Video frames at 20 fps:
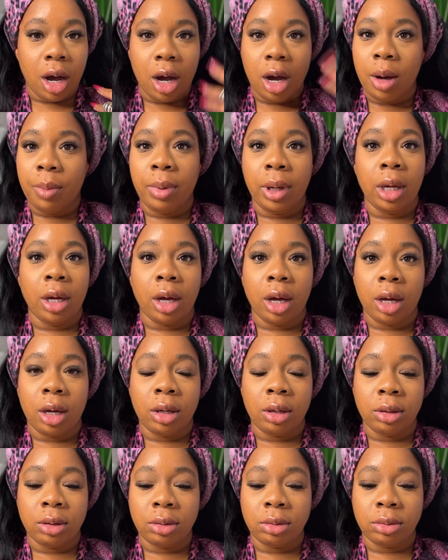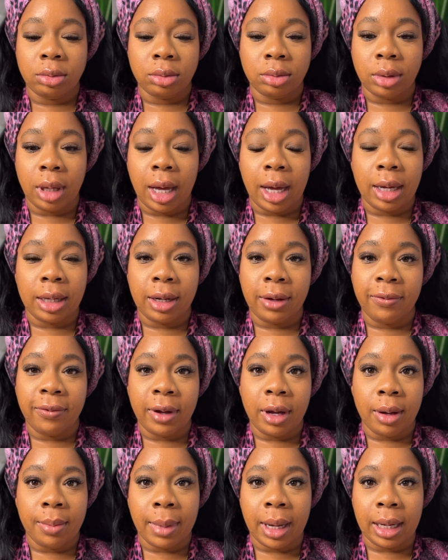bingo, I done
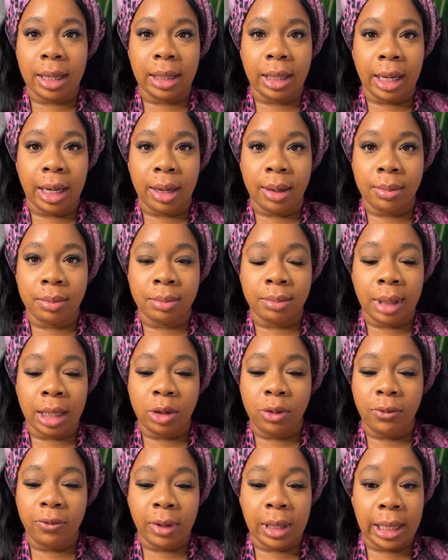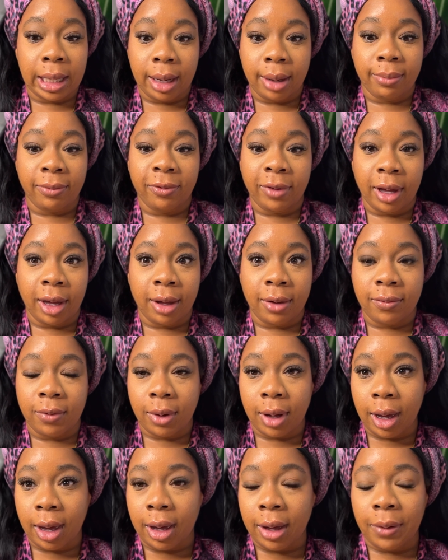found my new glam fave.
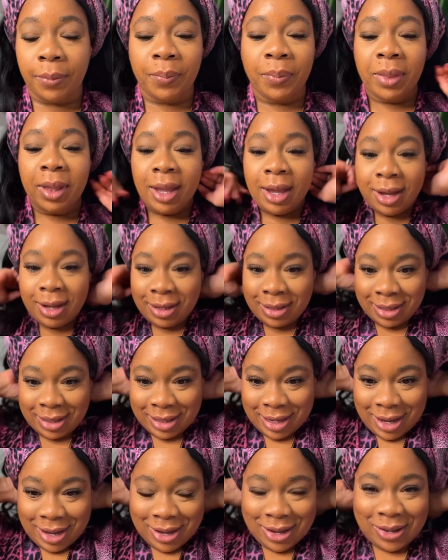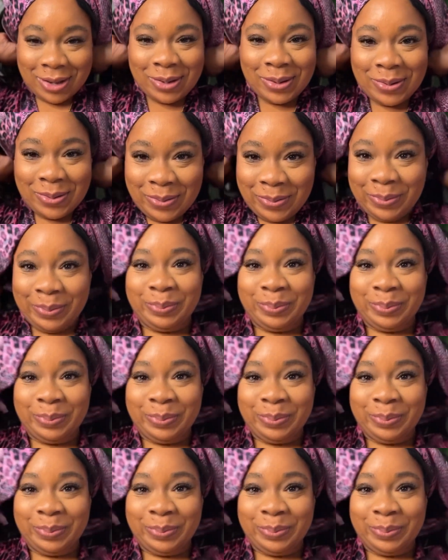Okay, so